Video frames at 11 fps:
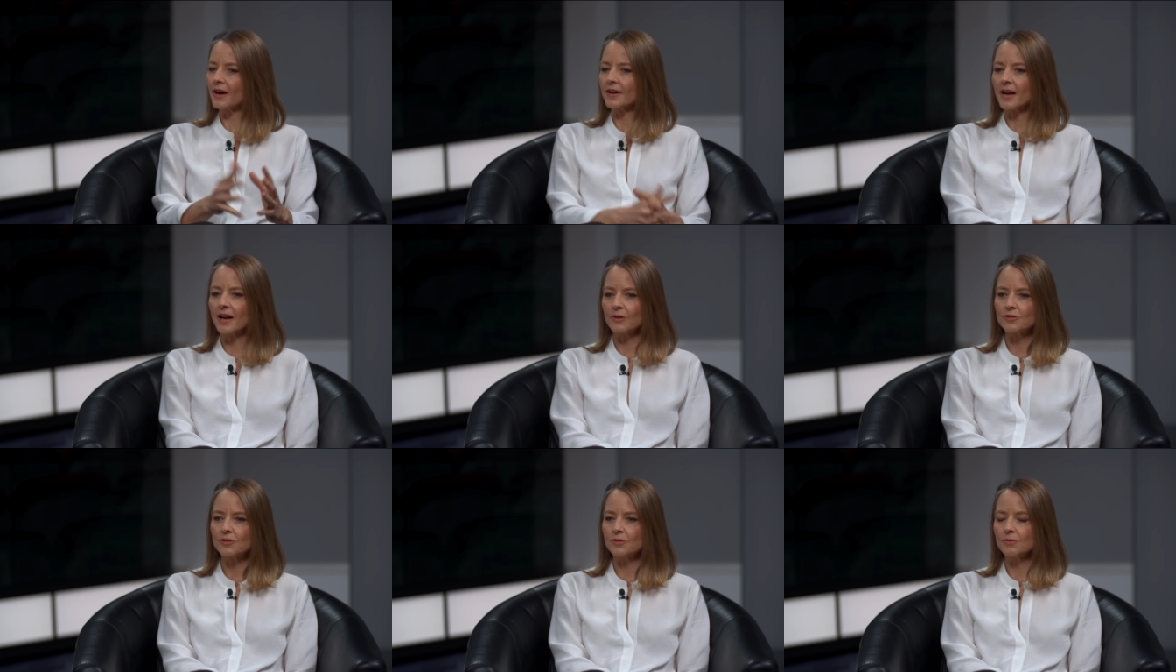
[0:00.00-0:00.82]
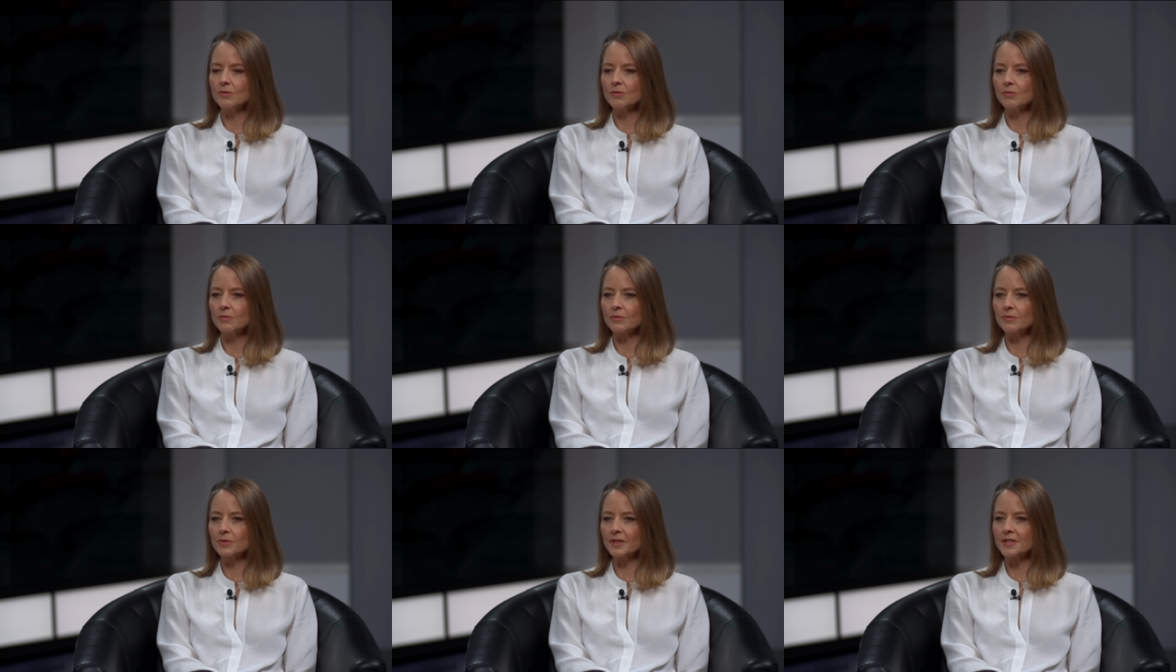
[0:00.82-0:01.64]
out how to
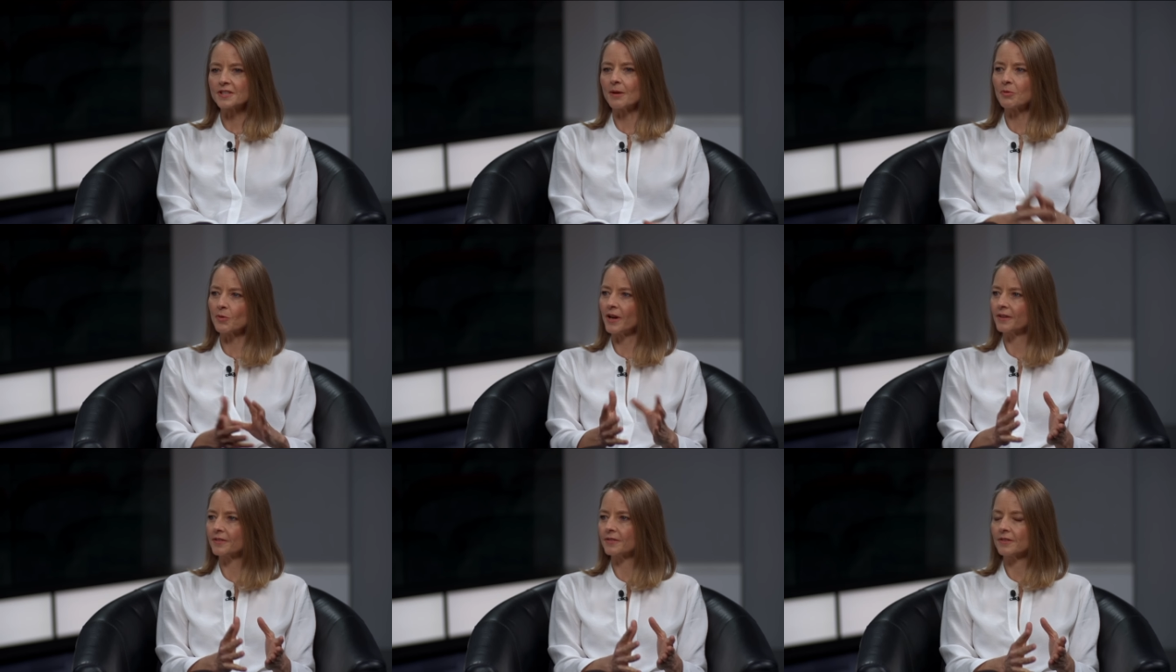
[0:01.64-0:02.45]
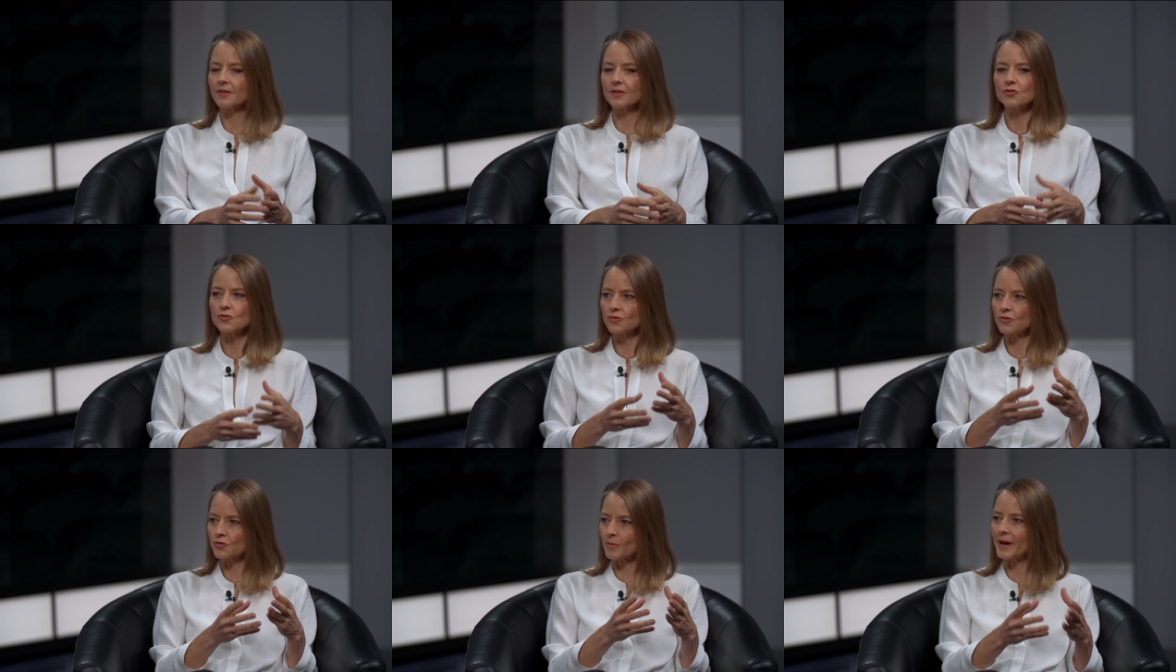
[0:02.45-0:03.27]
really separate the
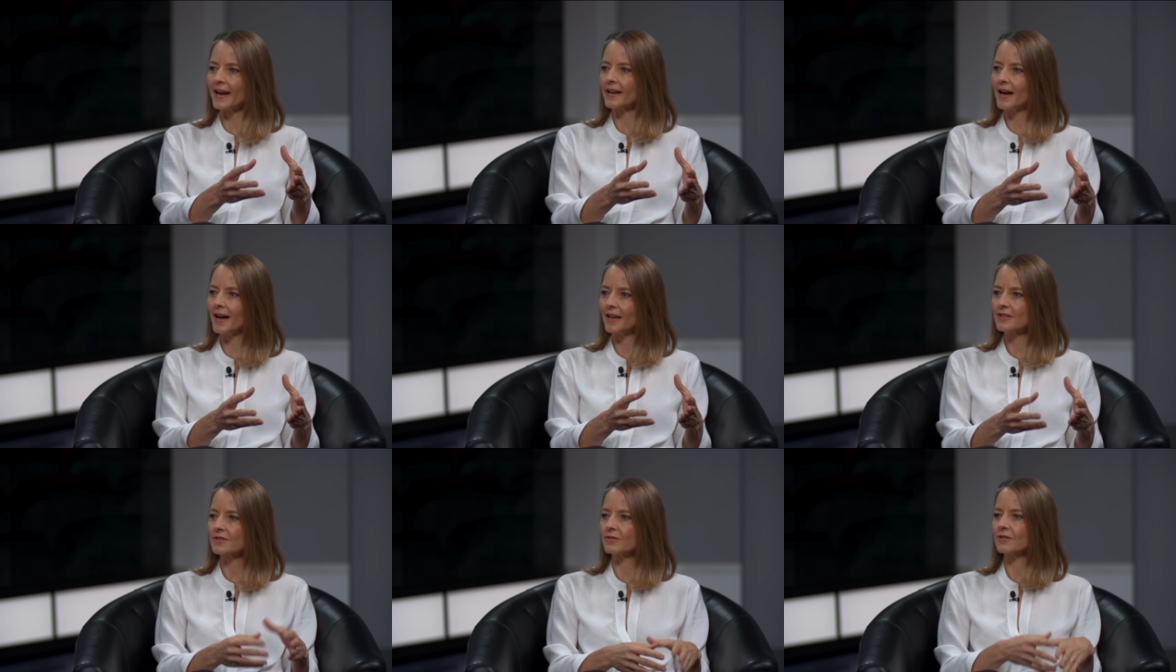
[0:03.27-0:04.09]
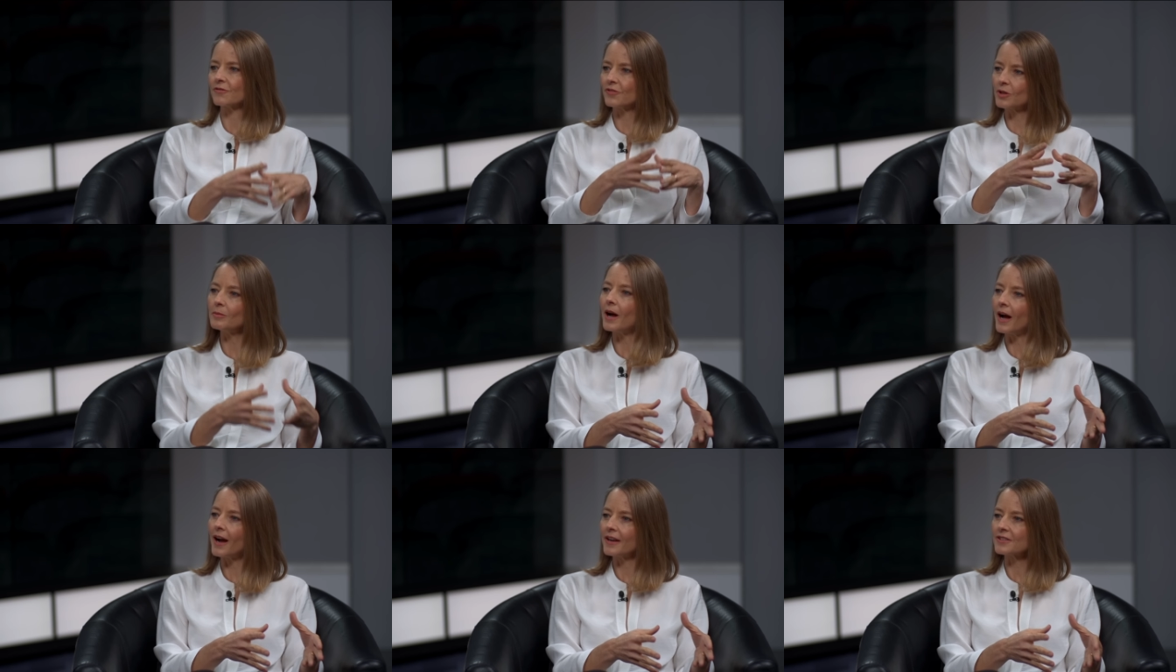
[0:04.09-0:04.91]
dramatic eye, so the film
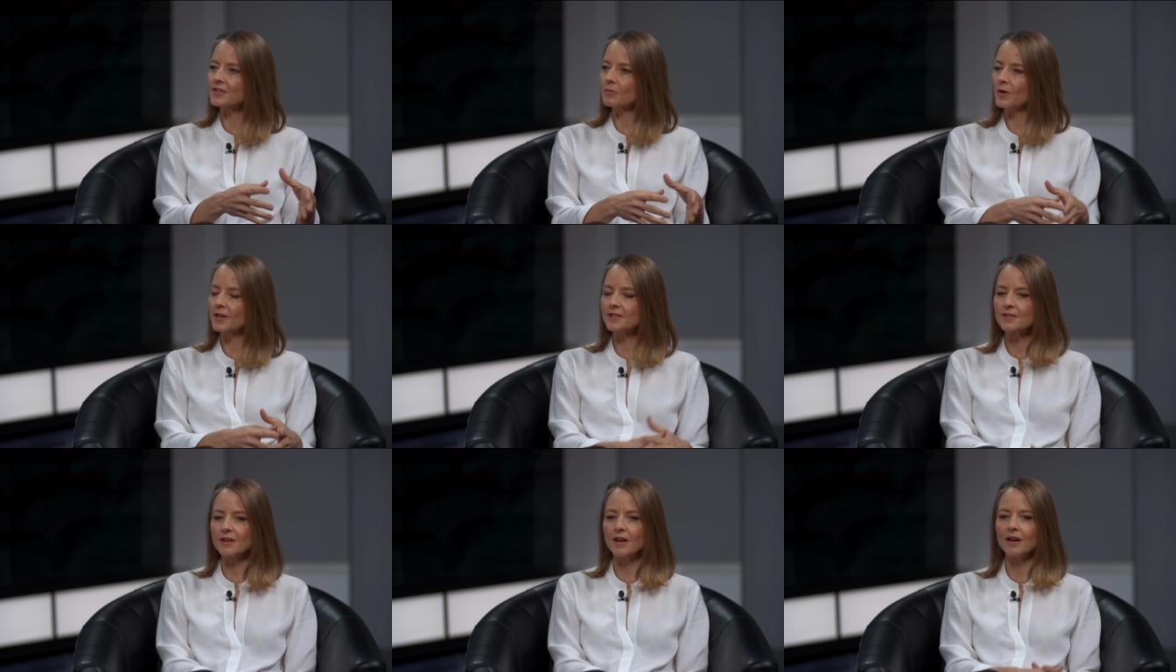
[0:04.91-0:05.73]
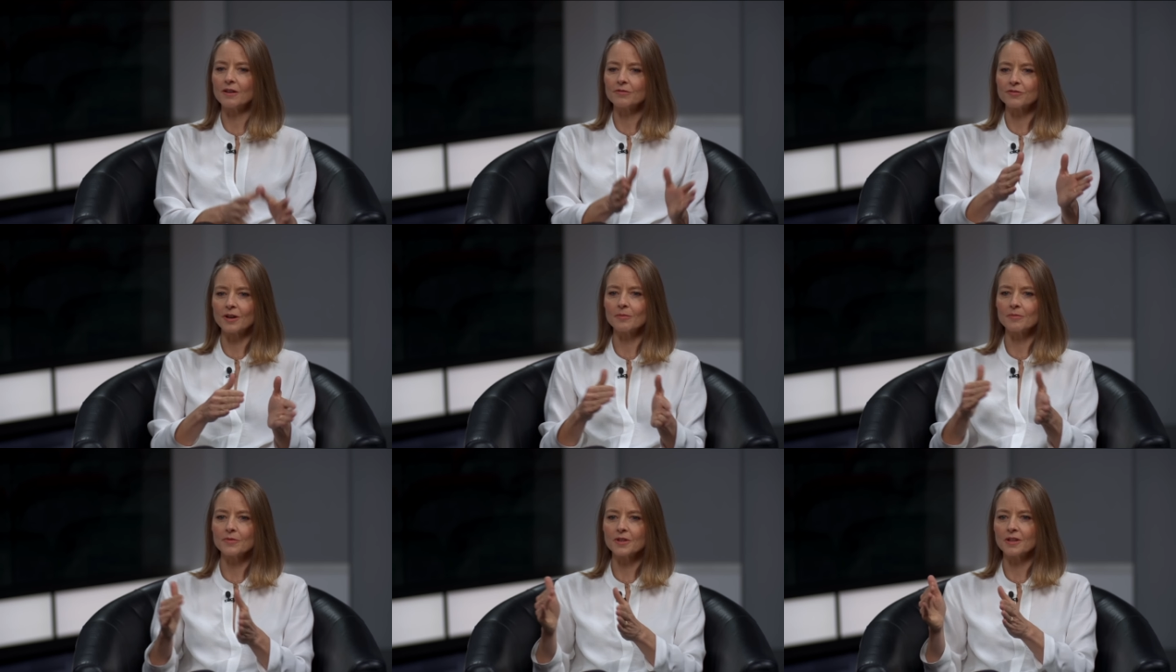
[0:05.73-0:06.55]
eye in some ways, uh,
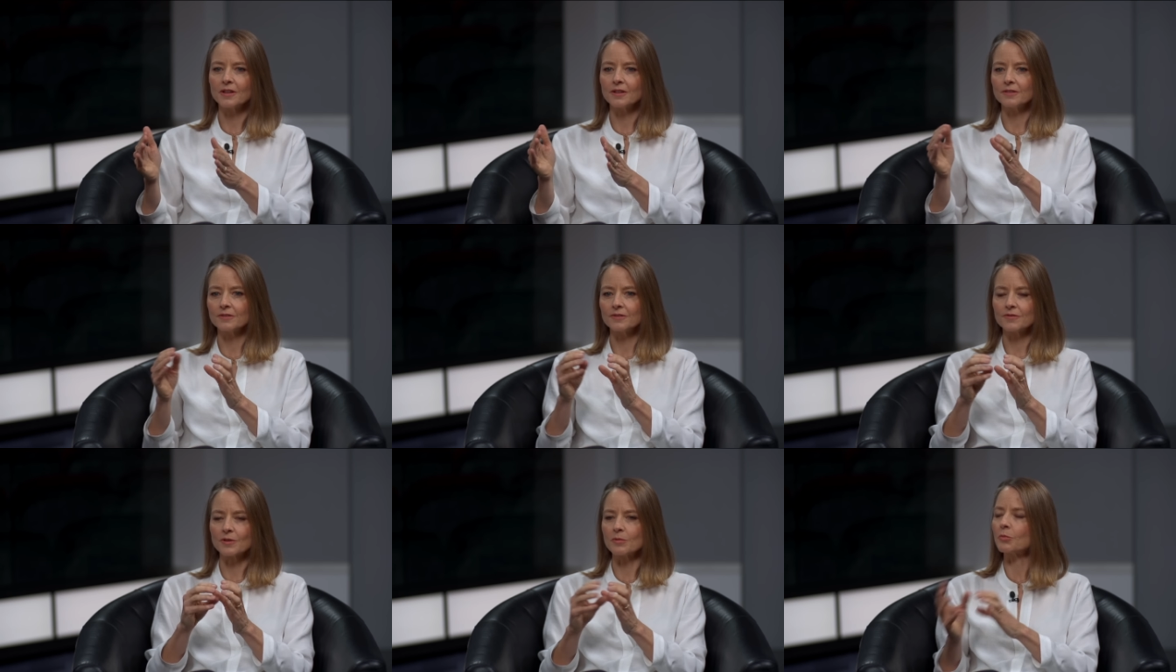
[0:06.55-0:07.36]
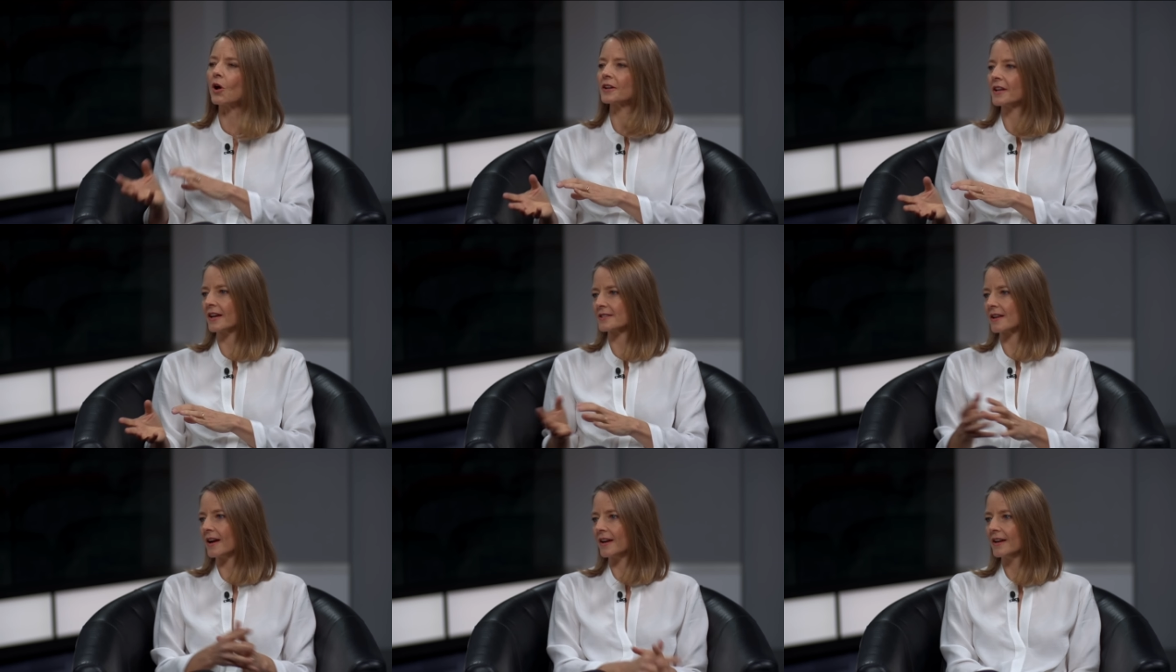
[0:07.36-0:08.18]
from, the, from the broadcast
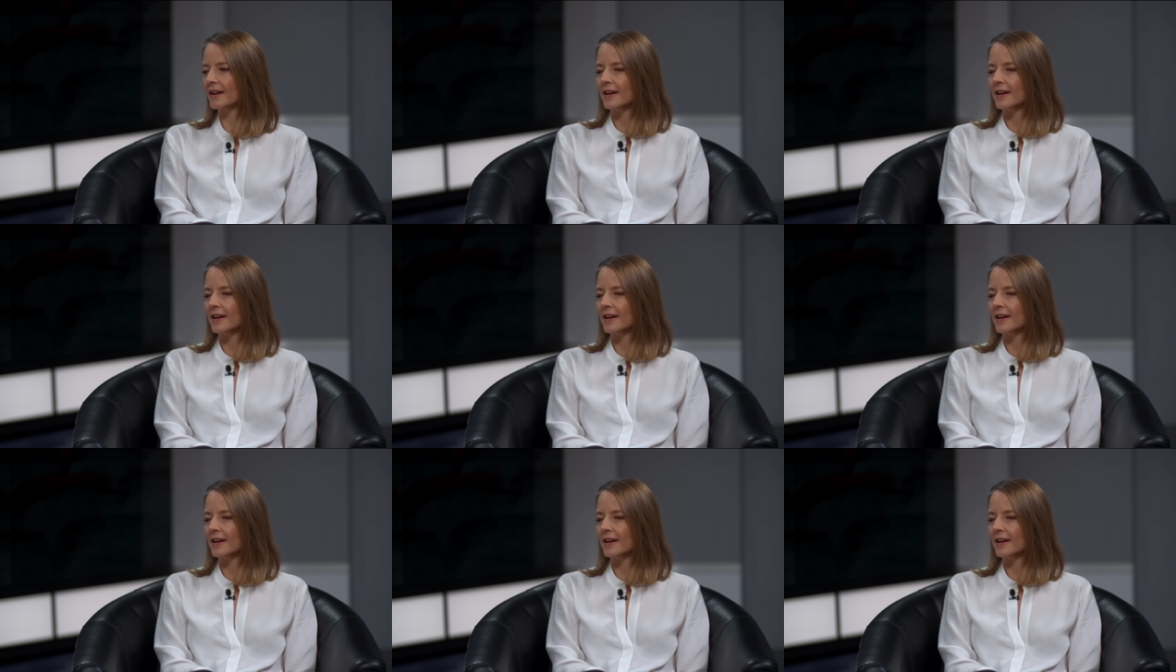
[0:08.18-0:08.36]
eye.